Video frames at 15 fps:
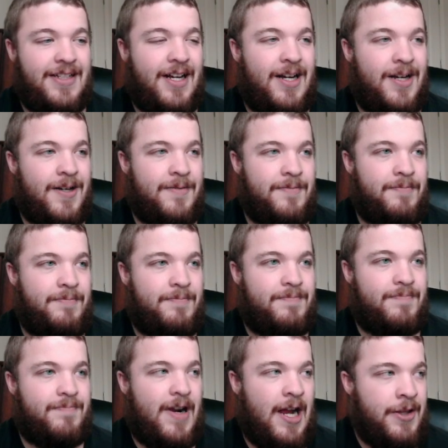I
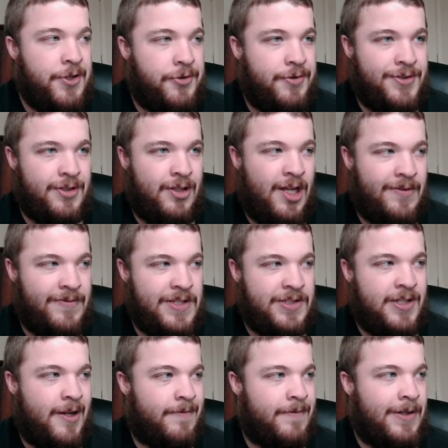think Chris Olave is
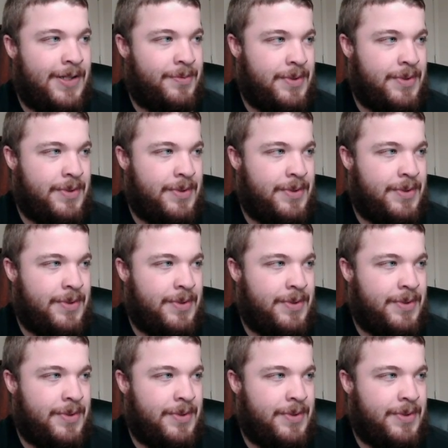definitely